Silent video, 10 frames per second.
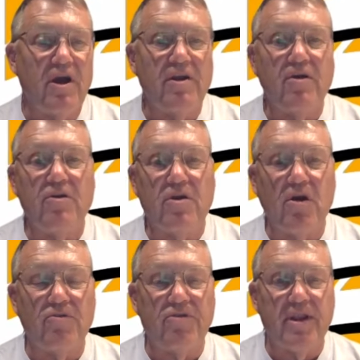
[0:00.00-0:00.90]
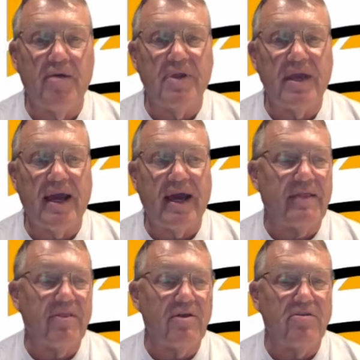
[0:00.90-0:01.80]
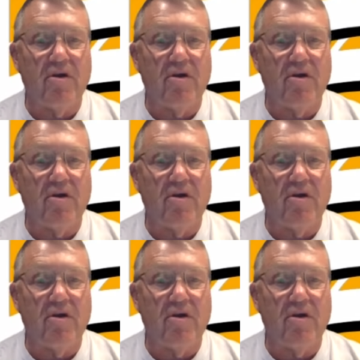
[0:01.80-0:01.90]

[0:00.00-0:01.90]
I know you coach at Lebanon Catholic.